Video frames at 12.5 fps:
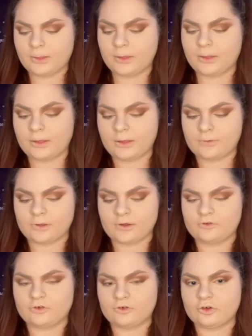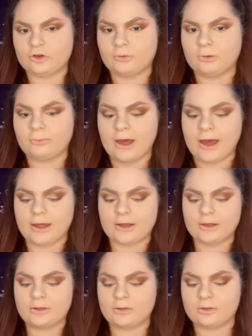that's how you should do it. But I
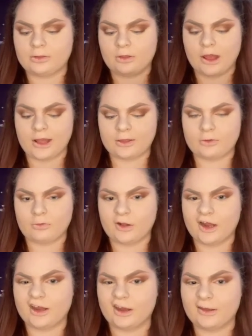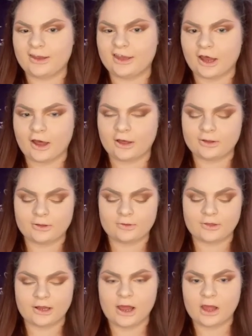like to go a little bit dark because
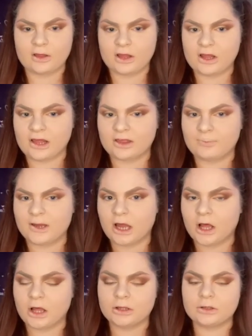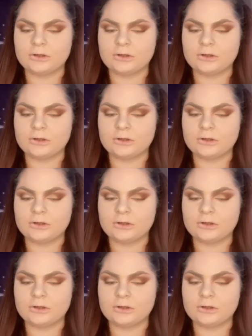I like to be dark.